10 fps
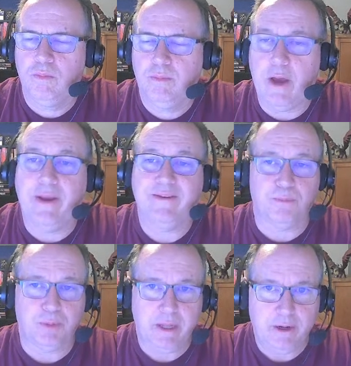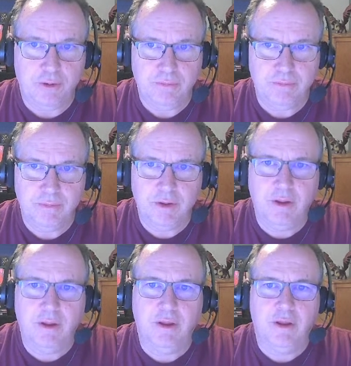Now, as a player,
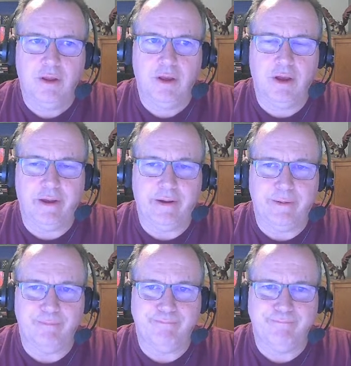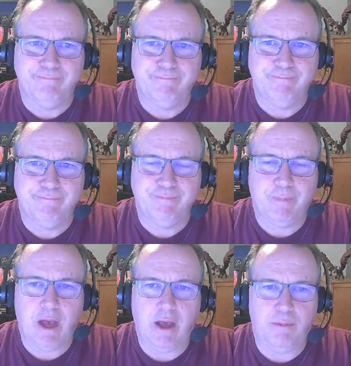
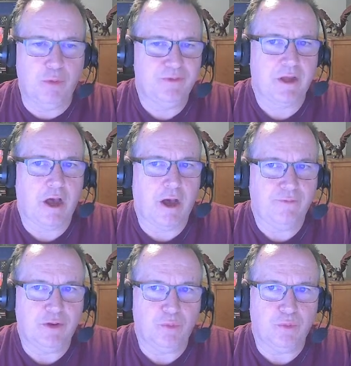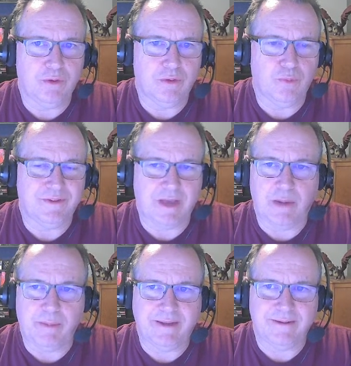I most often
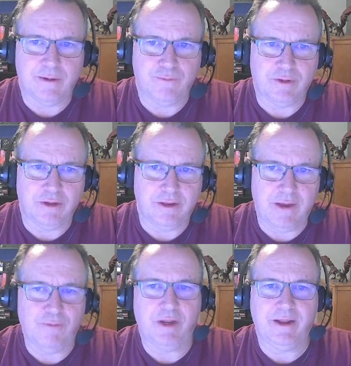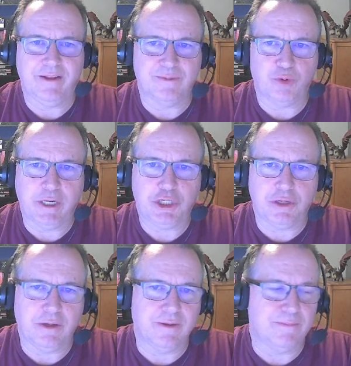resign myself to never getting
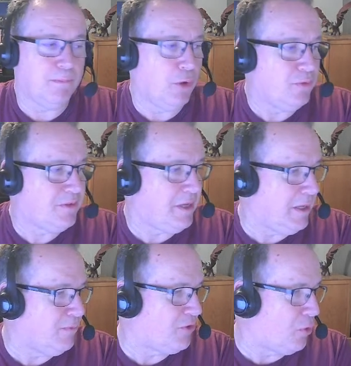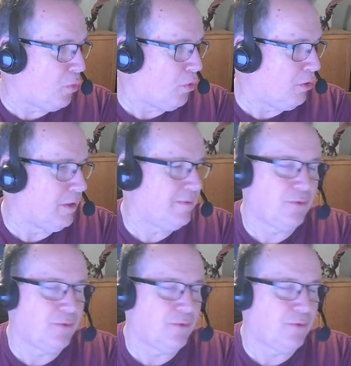inspiration because most DMs don't award it.